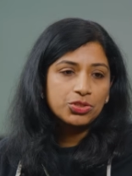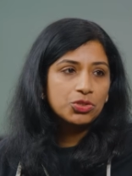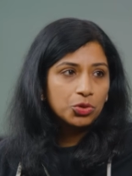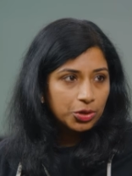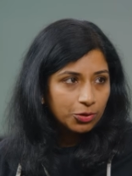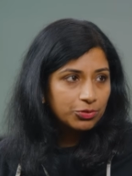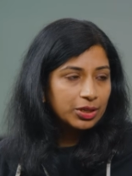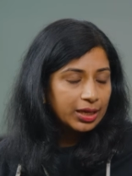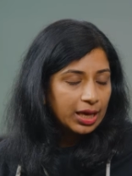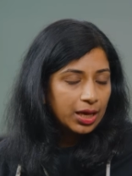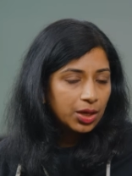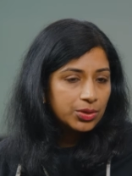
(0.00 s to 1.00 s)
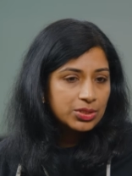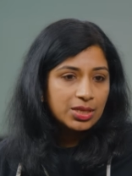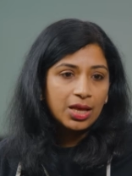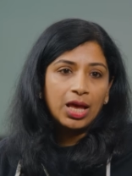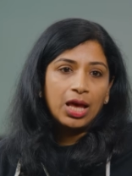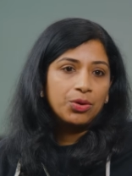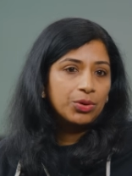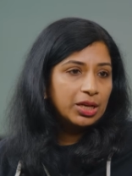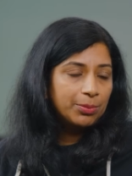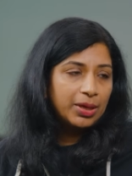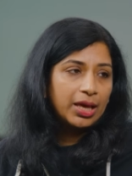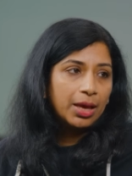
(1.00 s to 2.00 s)
story of ClickHouse, really
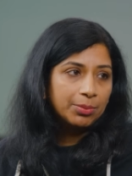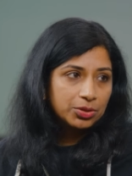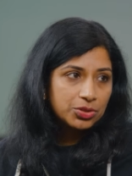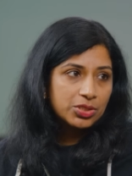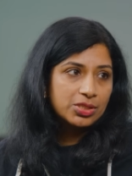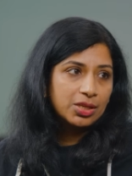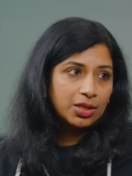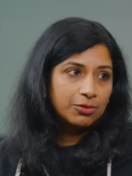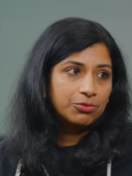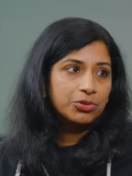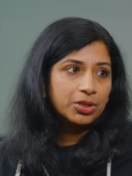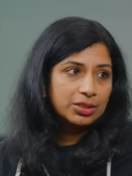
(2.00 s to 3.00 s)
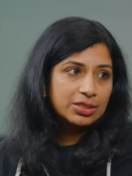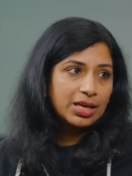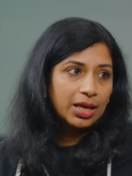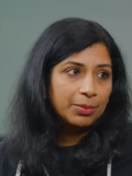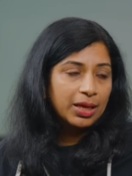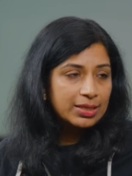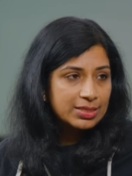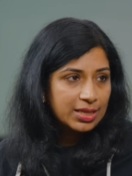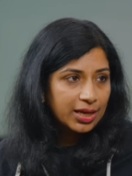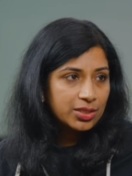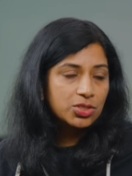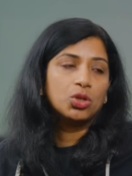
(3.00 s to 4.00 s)
being able to serve real-time
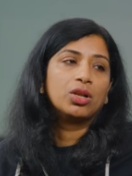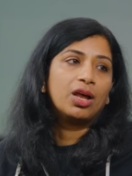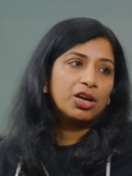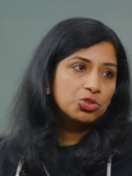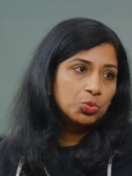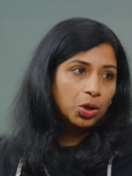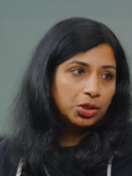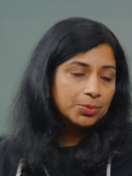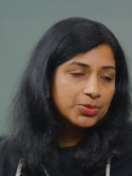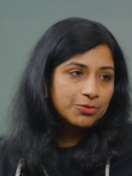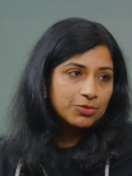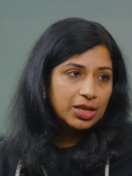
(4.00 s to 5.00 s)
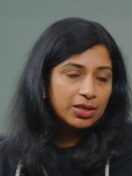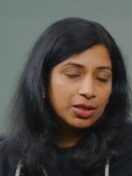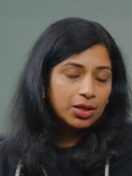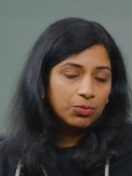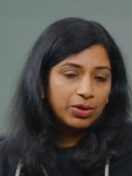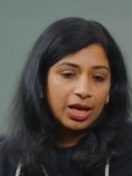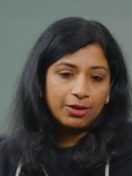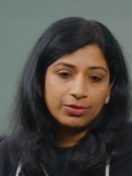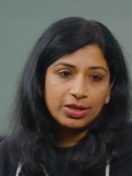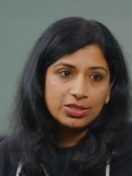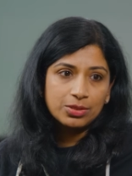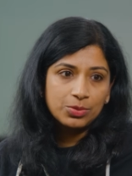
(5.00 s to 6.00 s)
insights on large volumes of data. We have
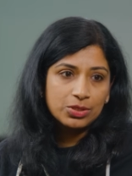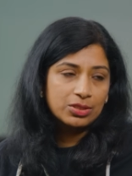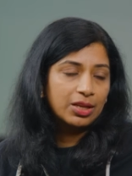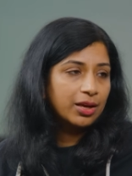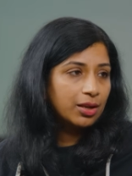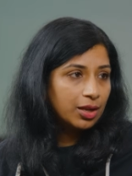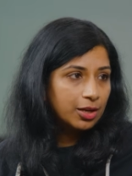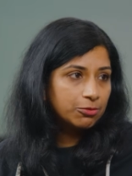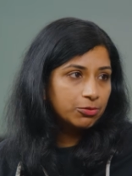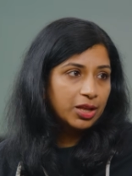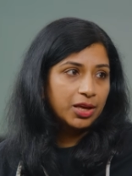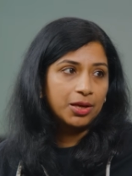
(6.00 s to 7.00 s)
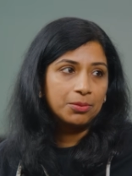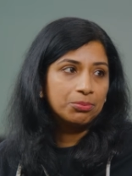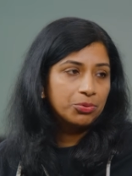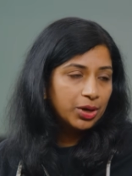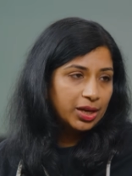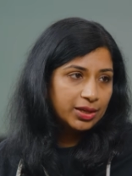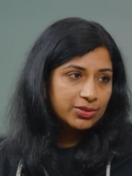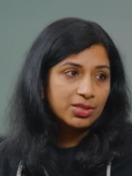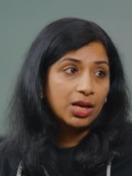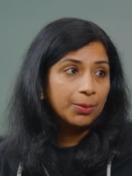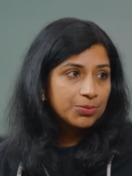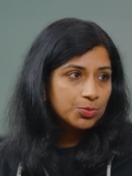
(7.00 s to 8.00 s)
customers like Cloudflare, Braze,
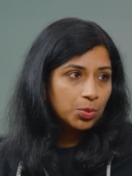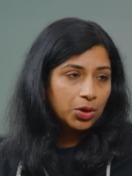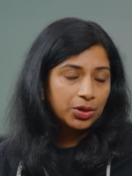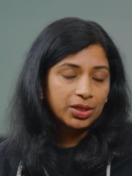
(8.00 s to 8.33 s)
HubSpot,